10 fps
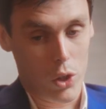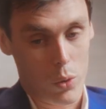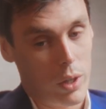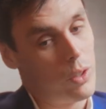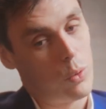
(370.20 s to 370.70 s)

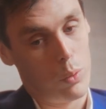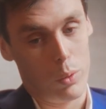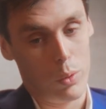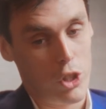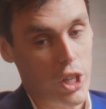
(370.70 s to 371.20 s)
try
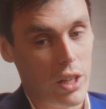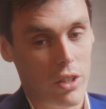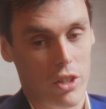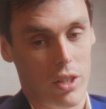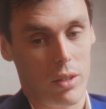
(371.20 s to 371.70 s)
to
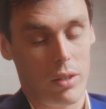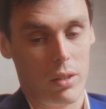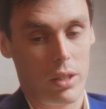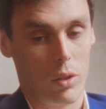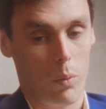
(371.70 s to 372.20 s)
change a
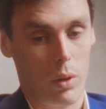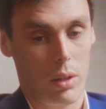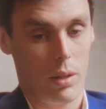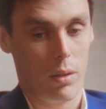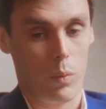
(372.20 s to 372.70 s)
little
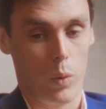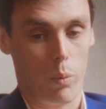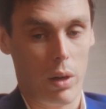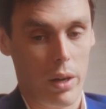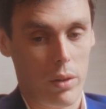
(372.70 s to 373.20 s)
bit some
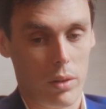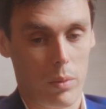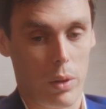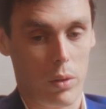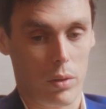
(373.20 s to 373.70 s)
players
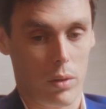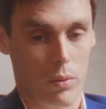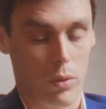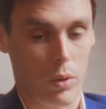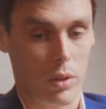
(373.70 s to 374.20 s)
because,
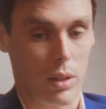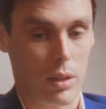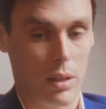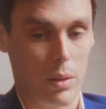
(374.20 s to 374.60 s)
of course, it's